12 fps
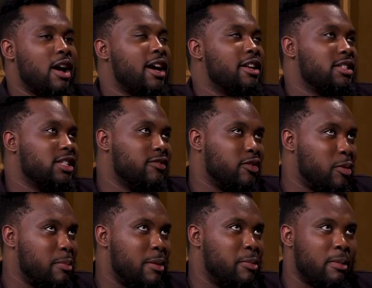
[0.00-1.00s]
I can just even
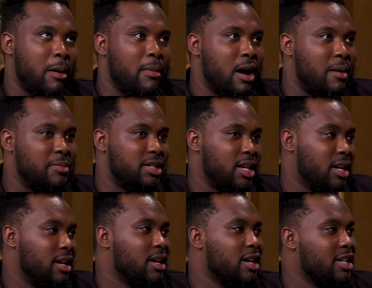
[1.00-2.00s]
remember my mom saying,